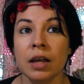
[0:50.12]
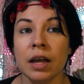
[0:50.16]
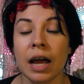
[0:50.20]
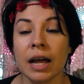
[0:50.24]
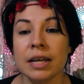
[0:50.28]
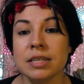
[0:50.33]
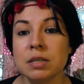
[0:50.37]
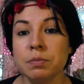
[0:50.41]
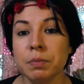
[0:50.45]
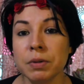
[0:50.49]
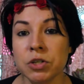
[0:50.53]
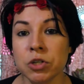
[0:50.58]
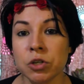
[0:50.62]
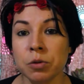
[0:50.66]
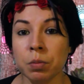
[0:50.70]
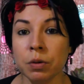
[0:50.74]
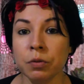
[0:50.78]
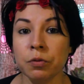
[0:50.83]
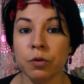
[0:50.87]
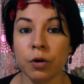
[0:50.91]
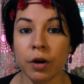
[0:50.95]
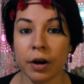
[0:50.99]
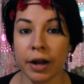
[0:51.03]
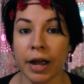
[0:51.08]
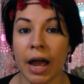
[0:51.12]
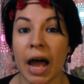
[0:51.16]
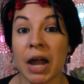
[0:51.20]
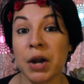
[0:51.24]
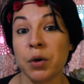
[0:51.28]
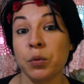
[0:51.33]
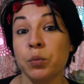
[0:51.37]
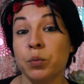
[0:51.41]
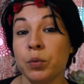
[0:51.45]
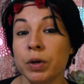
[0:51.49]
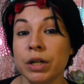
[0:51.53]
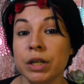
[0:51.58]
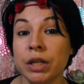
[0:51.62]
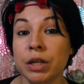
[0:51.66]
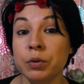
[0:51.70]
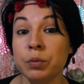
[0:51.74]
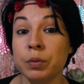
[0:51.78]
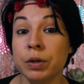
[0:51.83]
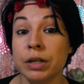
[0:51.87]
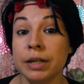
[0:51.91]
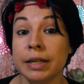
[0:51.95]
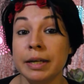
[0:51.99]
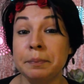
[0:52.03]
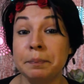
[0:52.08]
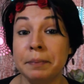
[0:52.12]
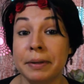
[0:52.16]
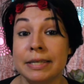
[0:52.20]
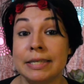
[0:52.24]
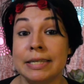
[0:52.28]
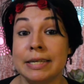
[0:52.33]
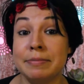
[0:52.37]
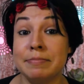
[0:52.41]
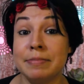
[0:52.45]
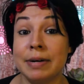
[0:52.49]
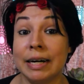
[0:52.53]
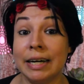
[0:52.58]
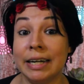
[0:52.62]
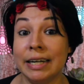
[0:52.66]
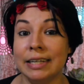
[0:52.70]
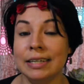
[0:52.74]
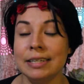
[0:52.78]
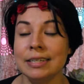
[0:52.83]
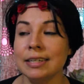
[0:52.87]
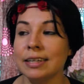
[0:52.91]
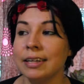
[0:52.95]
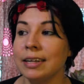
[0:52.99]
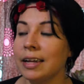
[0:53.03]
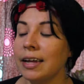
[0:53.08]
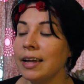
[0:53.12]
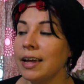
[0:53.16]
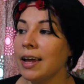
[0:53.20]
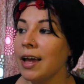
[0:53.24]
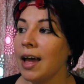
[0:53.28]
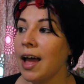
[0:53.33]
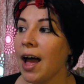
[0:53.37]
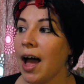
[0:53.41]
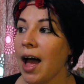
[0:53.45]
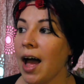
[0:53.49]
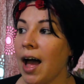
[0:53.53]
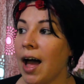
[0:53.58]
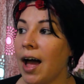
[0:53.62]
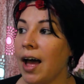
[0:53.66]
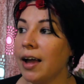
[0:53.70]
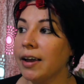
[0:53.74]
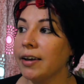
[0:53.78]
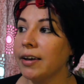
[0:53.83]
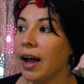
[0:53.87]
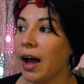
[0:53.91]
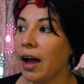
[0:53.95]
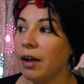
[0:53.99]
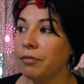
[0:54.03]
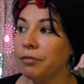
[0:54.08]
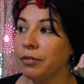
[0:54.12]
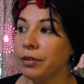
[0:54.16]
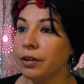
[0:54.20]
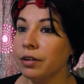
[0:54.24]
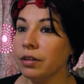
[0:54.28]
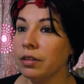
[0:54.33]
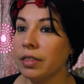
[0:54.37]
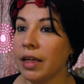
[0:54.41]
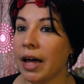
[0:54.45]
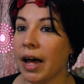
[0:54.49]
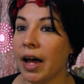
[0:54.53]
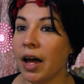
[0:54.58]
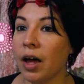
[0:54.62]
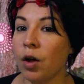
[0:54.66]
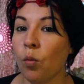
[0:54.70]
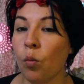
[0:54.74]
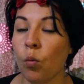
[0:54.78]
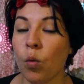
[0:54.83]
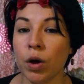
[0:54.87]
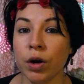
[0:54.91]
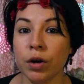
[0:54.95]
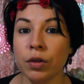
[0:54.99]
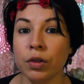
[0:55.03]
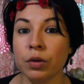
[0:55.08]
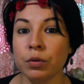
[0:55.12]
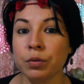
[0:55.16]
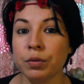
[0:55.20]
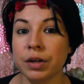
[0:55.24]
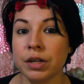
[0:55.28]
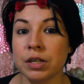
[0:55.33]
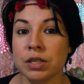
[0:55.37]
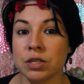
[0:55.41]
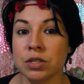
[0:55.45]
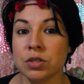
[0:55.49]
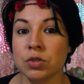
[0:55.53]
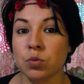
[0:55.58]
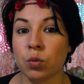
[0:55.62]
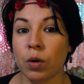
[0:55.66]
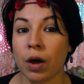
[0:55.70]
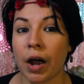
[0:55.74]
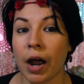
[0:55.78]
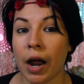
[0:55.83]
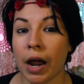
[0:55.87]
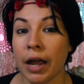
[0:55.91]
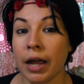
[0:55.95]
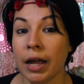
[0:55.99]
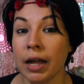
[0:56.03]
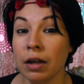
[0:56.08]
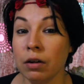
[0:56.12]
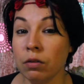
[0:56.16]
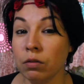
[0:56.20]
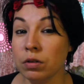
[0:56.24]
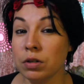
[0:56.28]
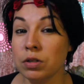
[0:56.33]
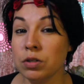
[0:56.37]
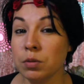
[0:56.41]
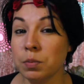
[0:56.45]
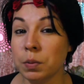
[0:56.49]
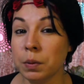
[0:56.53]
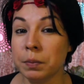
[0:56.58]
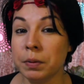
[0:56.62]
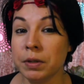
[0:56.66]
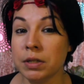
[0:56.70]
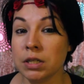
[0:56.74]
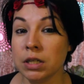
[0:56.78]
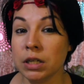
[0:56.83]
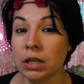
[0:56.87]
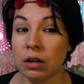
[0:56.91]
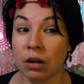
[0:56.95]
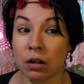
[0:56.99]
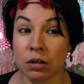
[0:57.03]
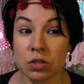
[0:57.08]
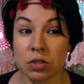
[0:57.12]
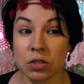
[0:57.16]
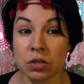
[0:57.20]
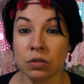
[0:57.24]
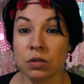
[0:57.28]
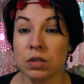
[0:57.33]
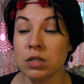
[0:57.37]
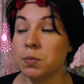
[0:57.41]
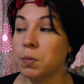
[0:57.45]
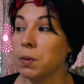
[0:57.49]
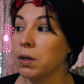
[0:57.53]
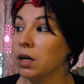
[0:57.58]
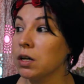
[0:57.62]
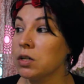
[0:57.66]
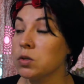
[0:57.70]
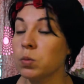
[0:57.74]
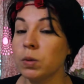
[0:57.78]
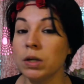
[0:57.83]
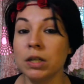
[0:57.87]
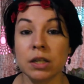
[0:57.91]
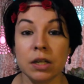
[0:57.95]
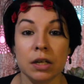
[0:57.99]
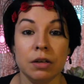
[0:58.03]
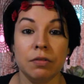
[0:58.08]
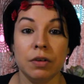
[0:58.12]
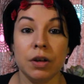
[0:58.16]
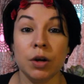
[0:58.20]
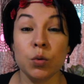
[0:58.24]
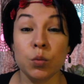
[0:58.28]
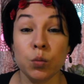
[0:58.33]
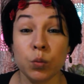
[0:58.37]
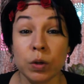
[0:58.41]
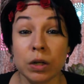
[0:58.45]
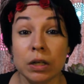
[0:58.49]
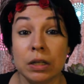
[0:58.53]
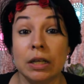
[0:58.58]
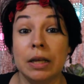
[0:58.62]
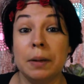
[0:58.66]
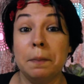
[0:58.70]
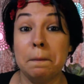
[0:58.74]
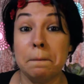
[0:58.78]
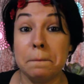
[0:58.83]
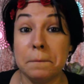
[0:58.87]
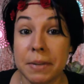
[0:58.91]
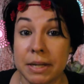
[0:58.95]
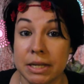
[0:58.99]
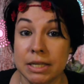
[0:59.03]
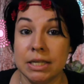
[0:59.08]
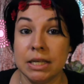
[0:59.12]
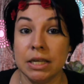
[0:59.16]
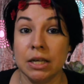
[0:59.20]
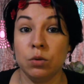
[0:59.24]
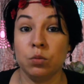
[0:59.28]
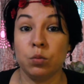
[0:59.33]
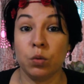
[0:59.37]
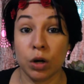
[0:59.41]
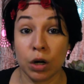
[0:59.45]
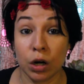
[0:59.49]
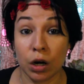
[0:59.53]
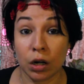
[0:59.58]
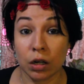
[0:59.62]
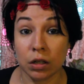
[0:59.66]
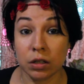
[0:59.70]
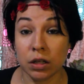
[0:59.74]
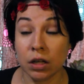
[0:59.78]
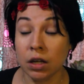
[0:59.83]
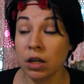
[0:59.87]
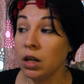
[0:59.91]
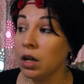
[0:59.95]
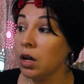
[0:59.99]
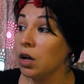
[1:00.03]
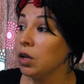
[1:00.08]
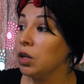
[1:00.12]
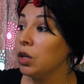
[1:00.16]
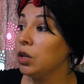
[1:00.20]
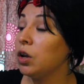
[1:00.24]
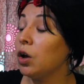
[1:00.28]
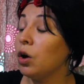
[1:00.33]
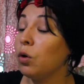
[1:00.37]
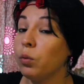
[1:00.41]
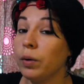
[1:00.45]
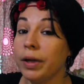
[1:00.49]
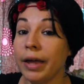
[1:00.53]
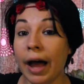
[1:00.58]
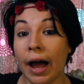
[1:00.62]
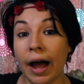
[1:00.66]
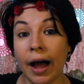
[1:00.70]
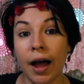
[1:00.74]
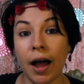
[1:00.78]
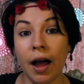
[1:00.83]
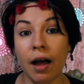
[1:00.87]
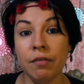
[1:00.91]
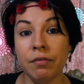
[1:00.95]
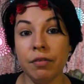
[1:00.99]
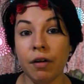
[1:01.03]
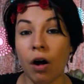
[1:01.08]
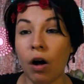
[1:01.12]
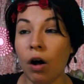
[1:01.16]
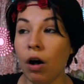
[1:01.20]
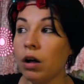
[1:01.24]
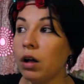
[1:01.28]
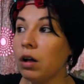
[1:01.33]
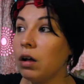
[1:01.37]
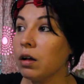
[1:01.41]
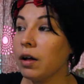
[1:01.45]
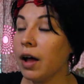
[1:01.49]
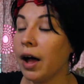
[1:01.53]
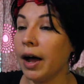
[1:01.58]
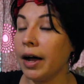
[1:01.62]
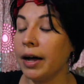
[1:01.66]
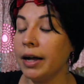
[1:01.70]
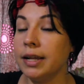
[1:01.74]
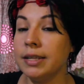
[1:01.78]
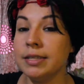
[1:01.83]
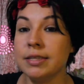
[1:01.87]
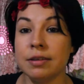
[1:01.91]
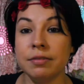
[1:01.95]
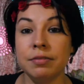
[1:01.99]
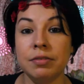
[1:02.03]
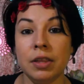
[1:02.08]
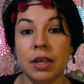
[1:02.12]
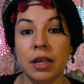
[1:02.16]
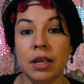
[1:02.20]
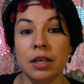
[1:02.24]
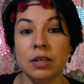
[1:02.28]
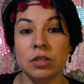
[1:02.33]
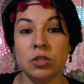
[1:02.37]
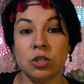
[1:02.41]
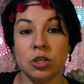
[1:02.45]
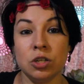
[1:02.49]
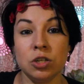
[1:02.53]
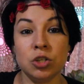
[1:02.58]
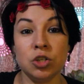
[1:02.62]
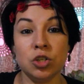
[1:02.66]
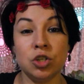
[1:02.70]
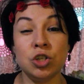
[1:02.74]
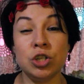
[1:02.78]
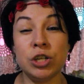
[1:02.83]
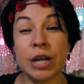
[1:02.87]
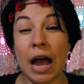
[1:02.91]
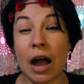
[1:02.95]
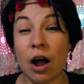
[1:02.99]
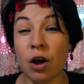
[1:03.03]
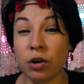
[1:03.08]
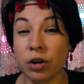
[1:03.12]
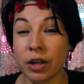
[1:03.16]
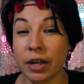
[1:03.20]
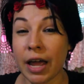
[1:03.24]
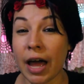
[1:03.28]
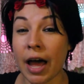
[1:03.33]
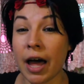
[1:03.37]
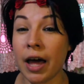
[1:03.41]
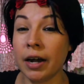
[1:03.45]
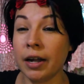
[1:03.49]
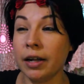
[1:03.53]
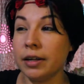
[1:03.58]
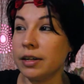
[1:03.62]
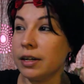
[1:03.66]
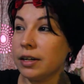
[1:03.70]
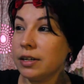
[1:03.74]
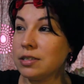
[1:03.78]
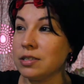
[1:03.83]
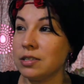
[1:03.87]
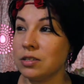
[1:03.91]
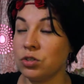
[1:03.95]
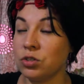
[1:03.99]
as I mentioned before, I had a really, really busy mind. And I feel that one of the reasons why it was super busy also is because we live in a really busy world. You know, we have all kinds of things just shouting at us